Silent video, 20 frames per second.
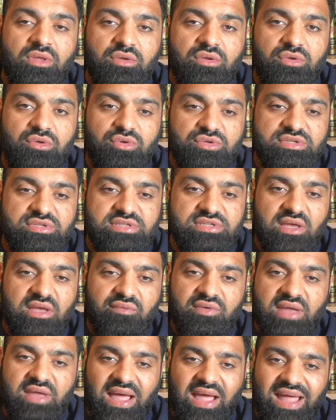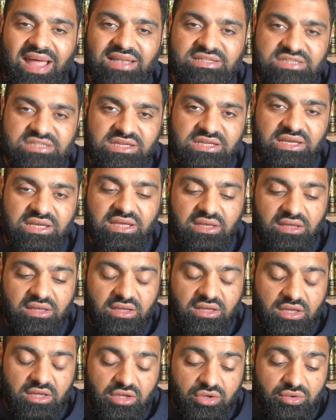you discovered an antique,
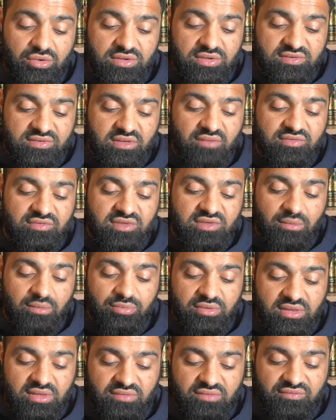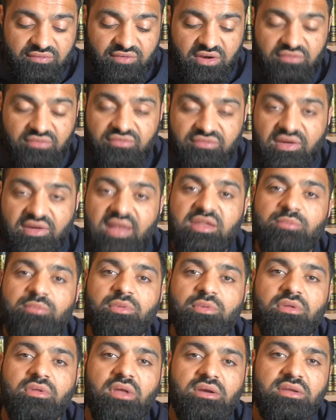you discovered something that's very
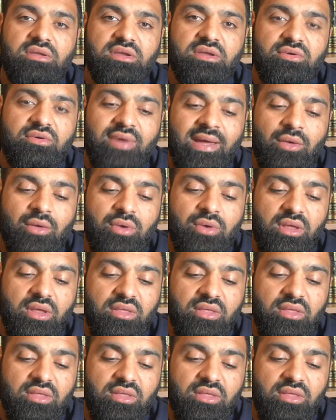valuable under the ground.